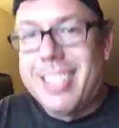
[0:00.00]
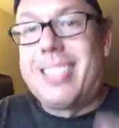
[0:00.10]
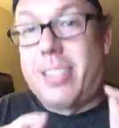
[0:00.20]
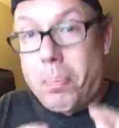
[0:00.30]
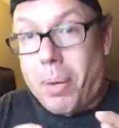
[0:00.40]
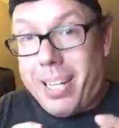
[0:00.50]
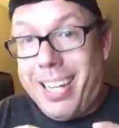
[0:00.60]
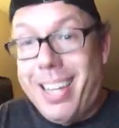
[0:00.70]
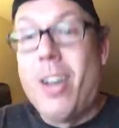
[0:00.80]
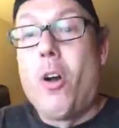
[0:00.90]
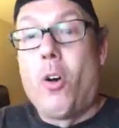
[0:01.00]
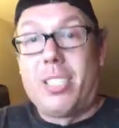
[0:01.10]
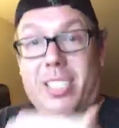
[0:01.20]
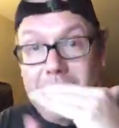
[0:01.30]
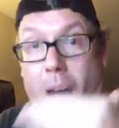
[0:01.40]
somebody
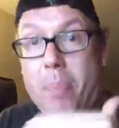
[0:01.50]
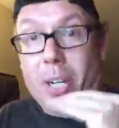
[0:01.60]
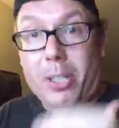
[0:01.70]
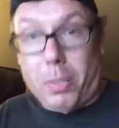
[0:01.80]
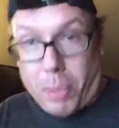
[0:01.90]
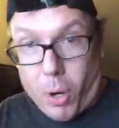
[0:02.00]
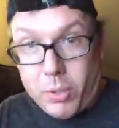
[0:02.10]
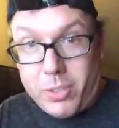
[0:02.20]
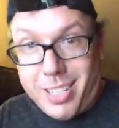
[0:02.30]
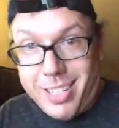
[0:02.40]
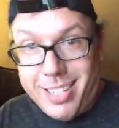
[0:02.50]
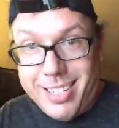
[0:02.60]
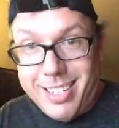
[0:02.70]
stopped on your post.